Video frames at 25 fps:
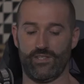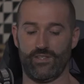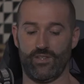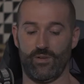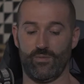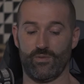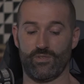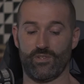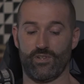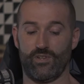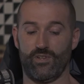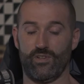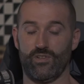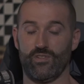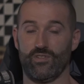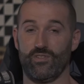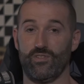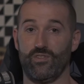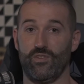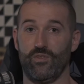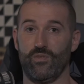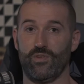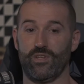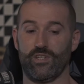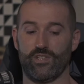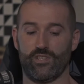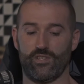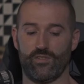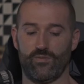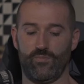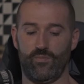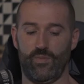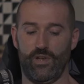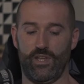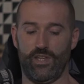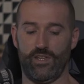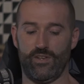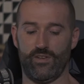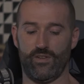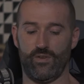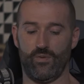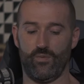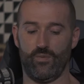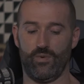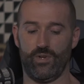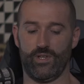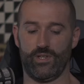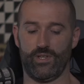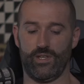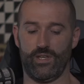Thomas Kurz doing a split
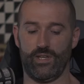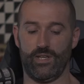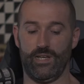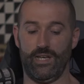with a